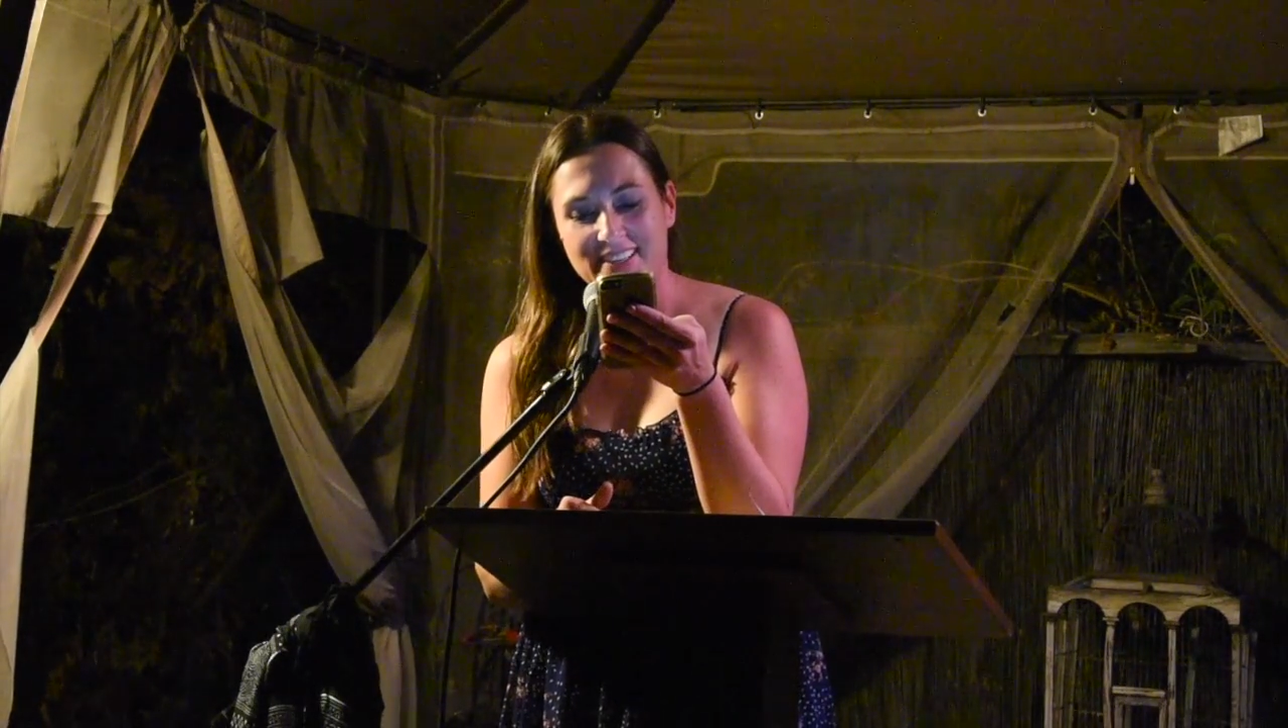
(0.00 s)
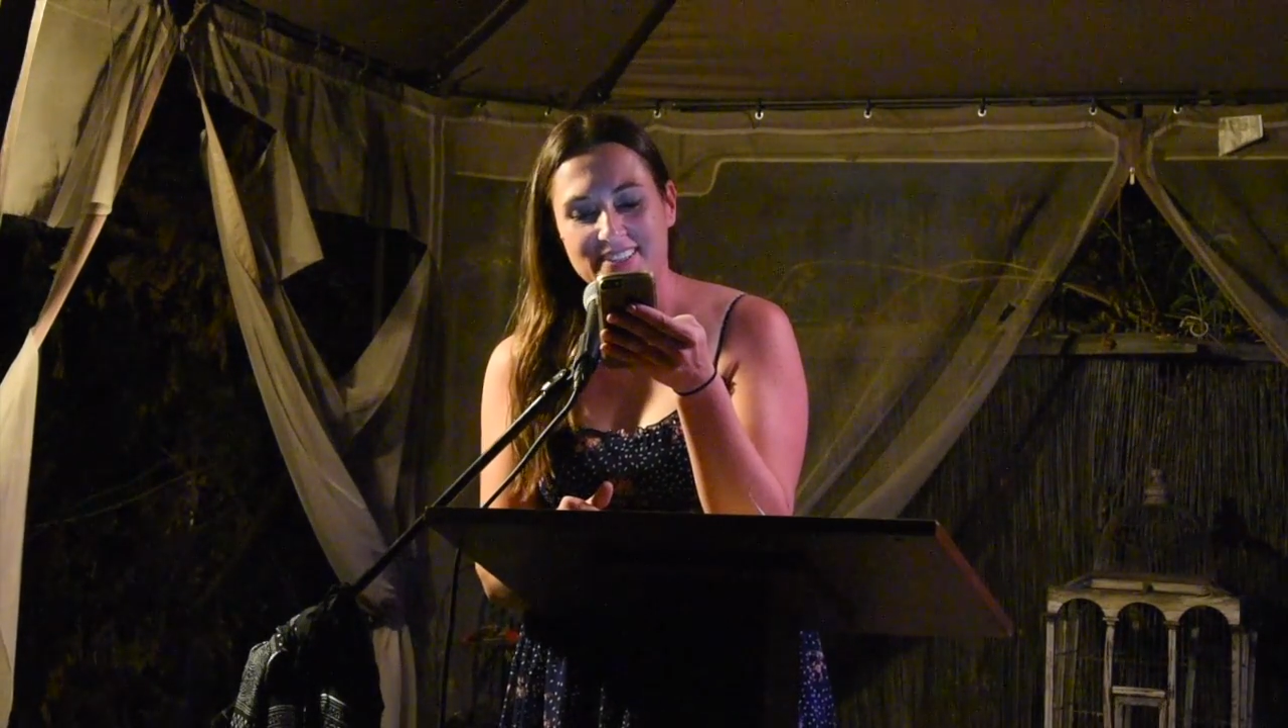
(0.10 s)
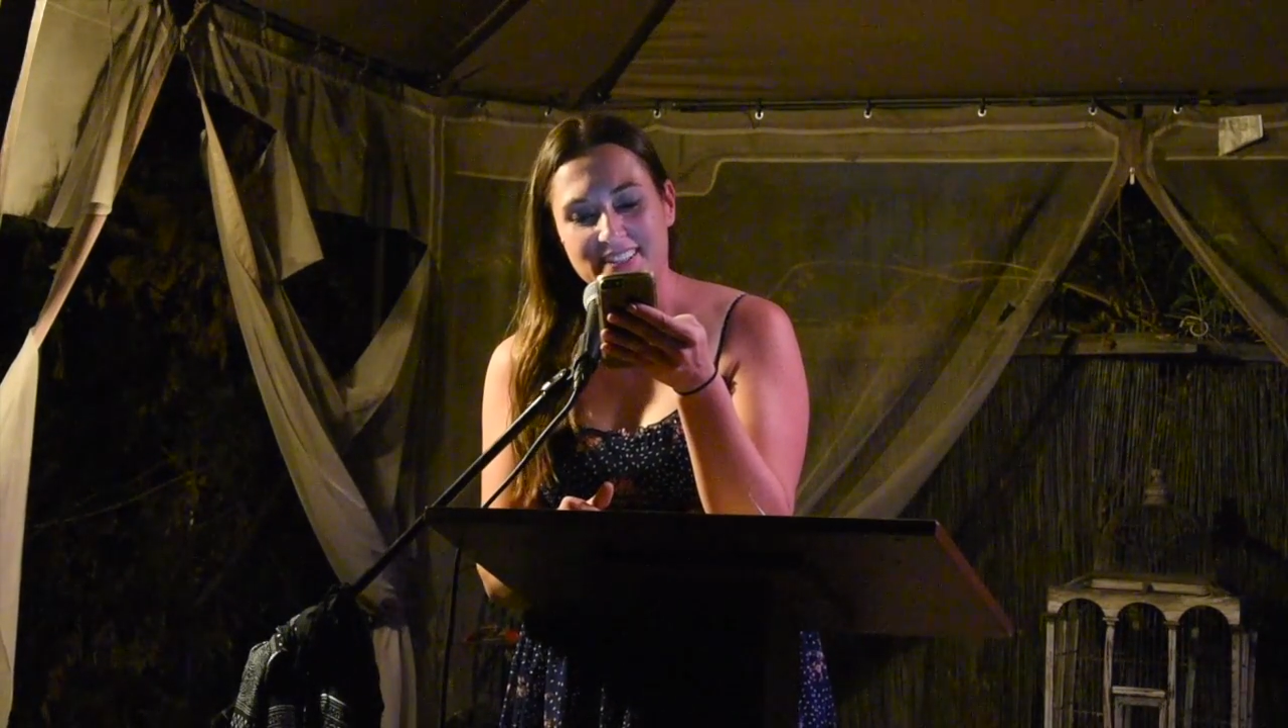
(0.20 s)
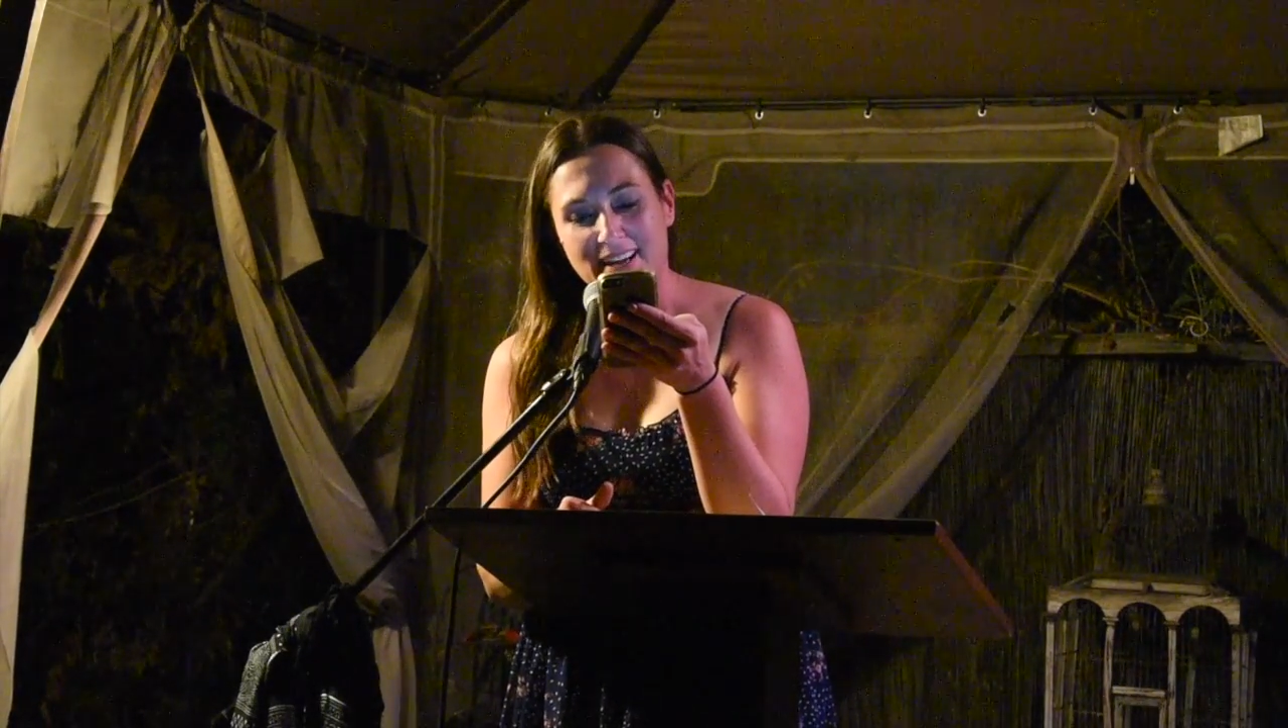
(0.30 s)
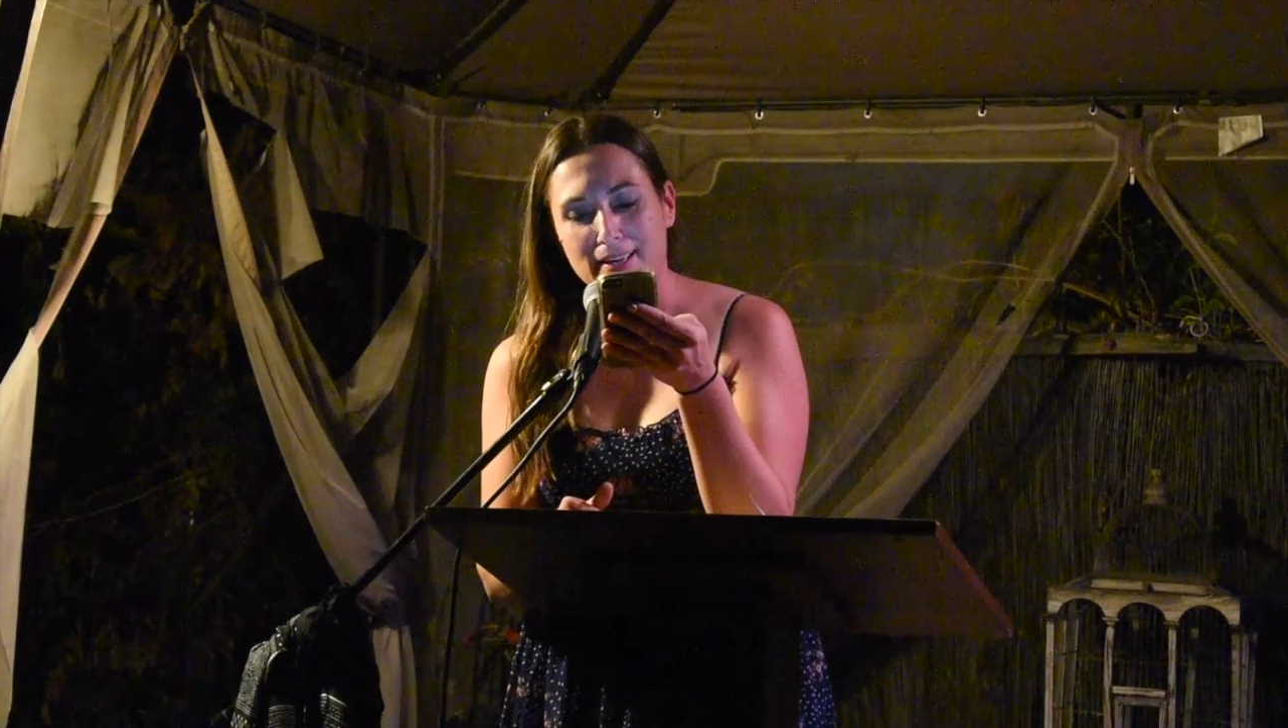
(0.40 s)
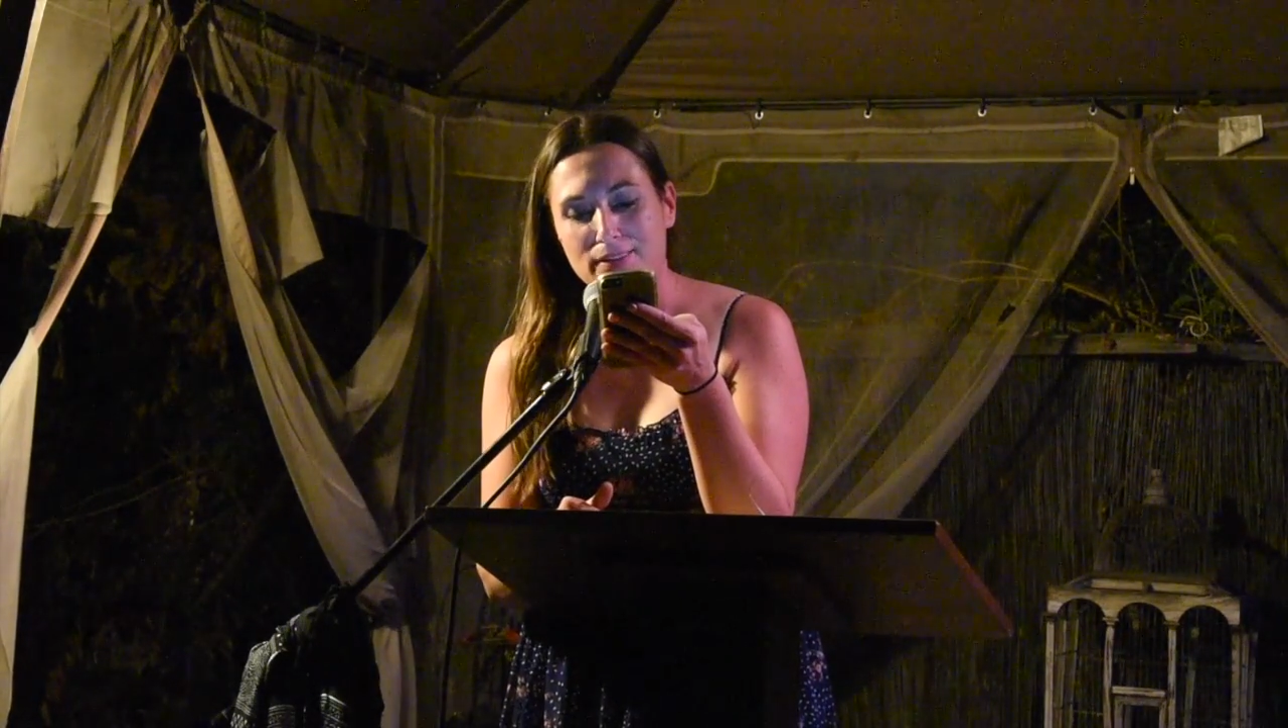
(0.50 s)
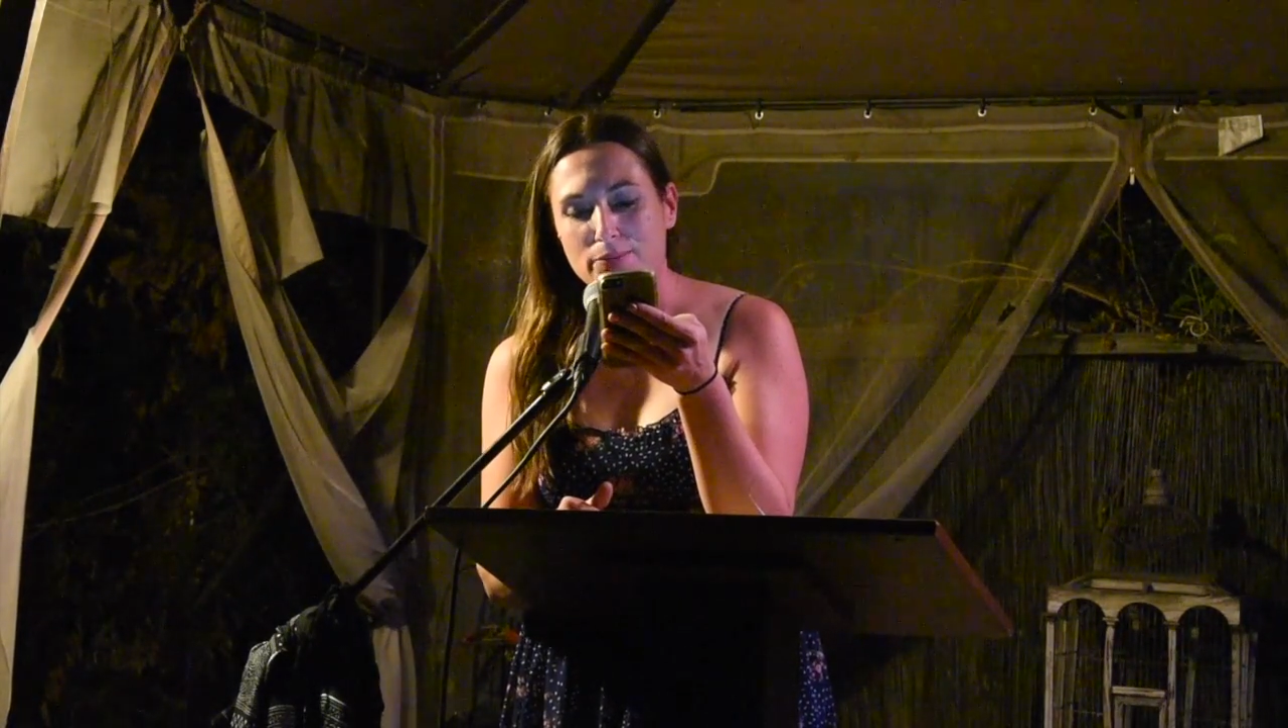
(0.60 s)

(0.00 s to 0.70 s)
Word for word: Tonight,